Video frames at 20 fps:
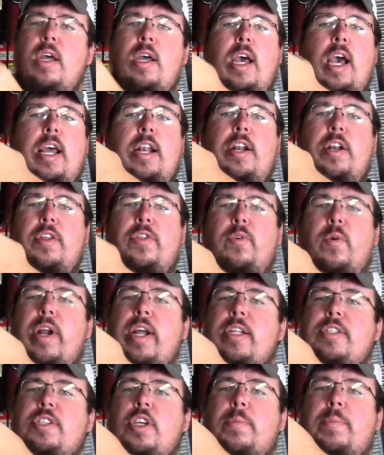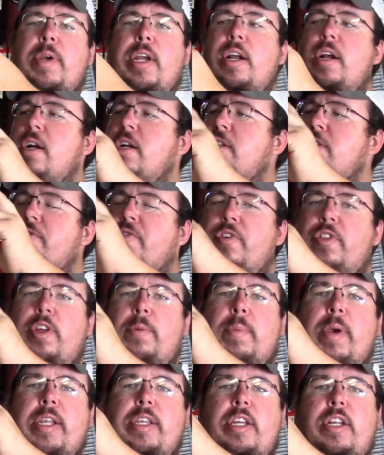And then the threads up here is for the
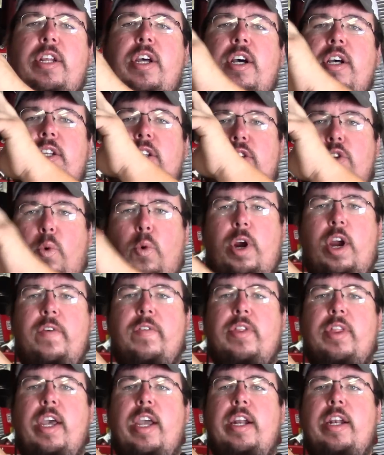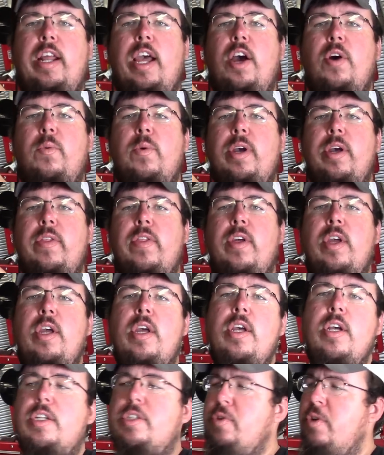pinion nut to torque everything down with.
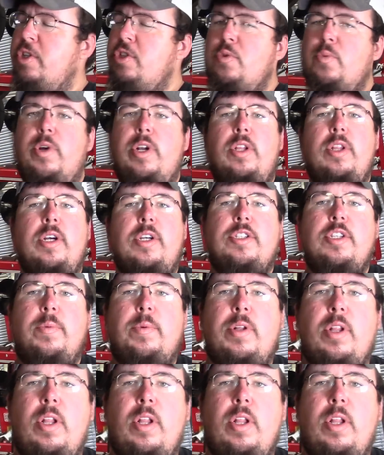So this is what it looks up